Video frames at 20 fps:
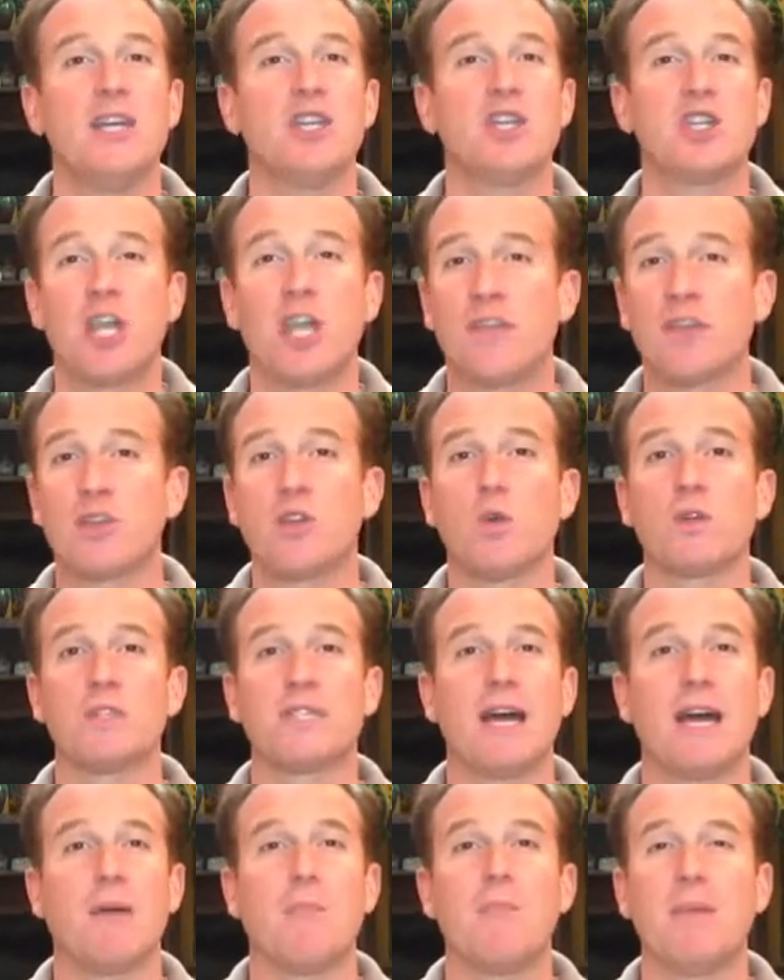shut the doors
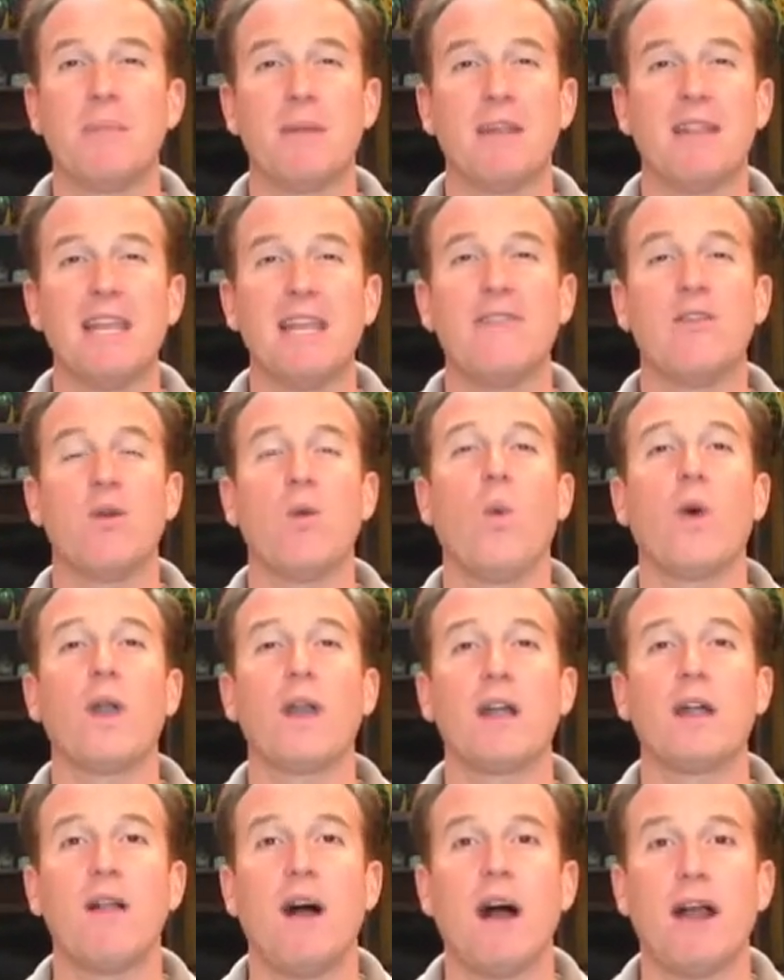down, maybe leave at
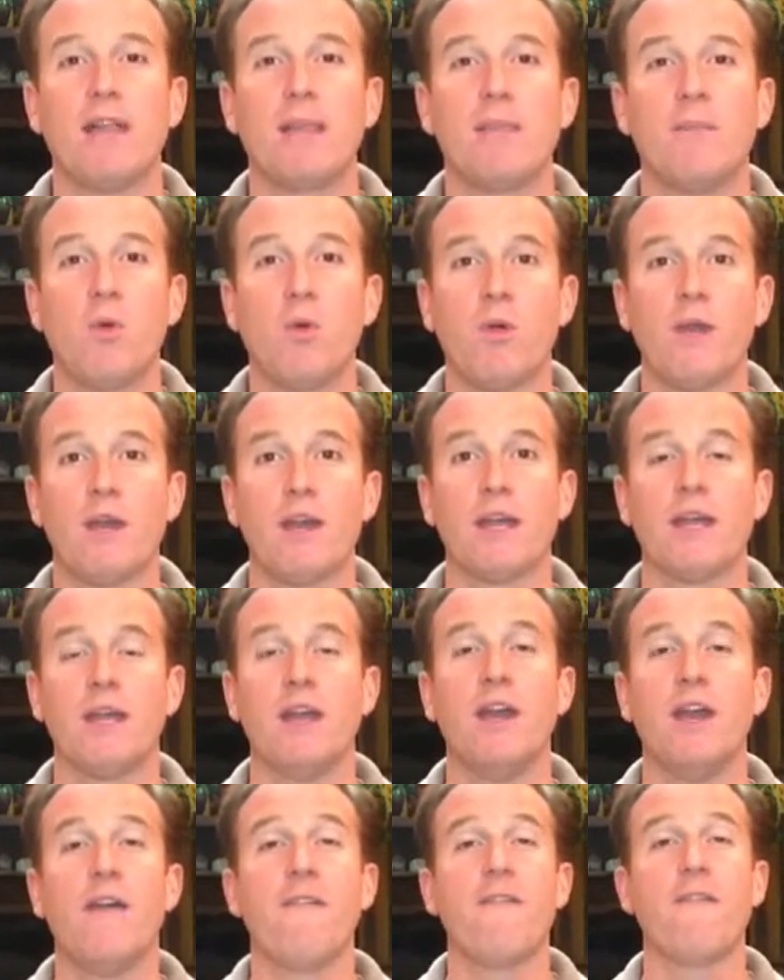1:00 in the morning
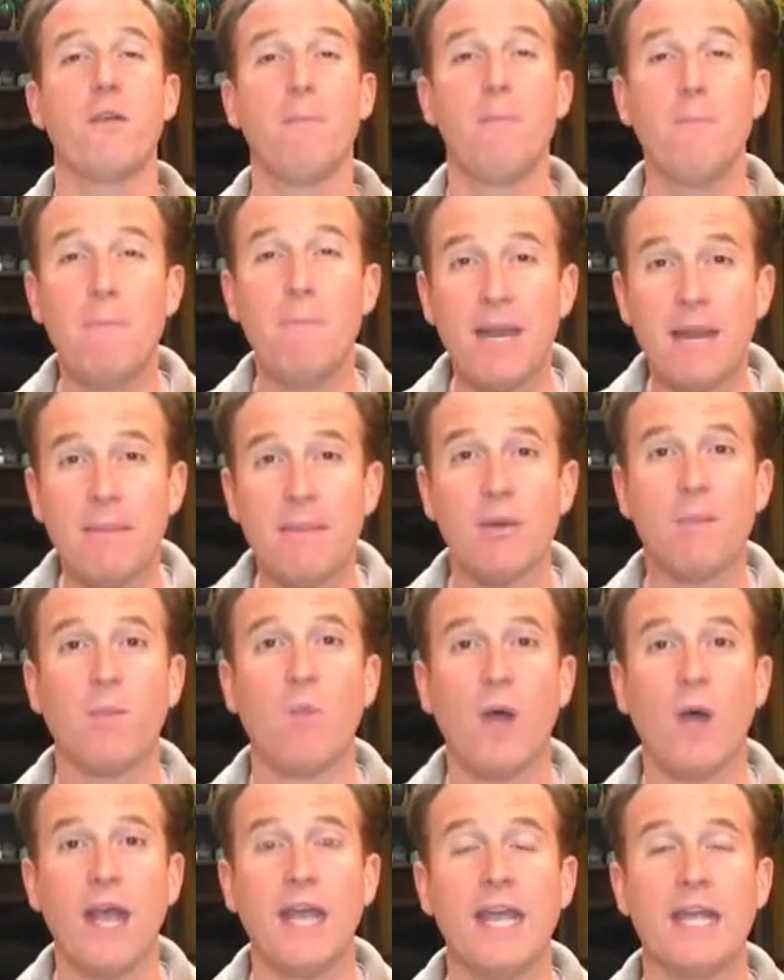for
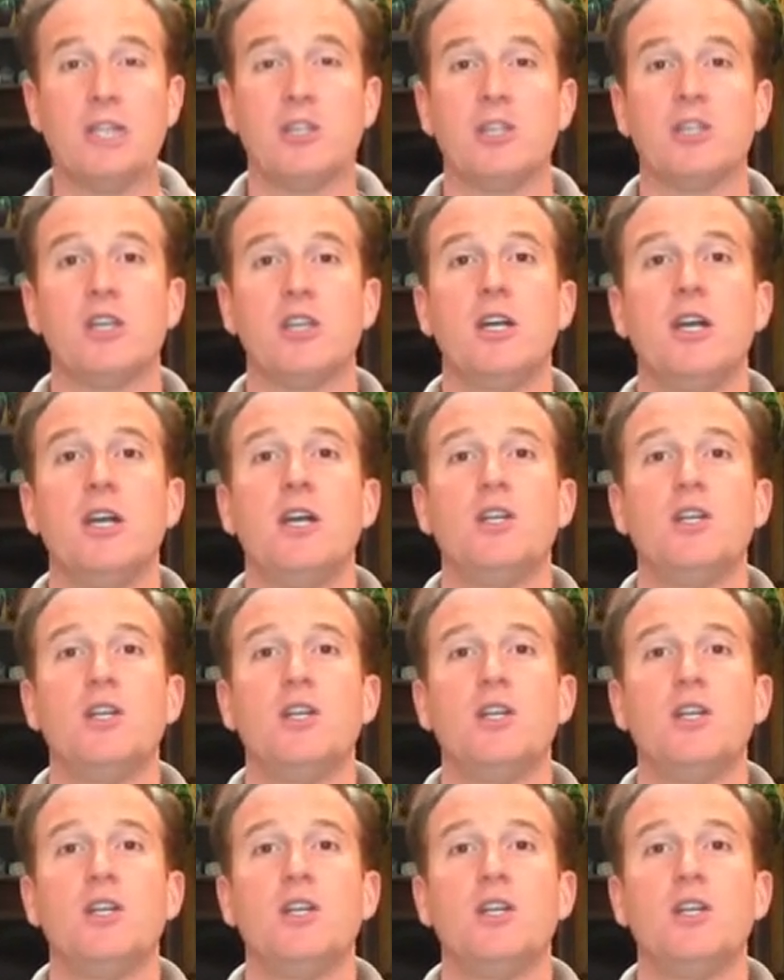minimum wage.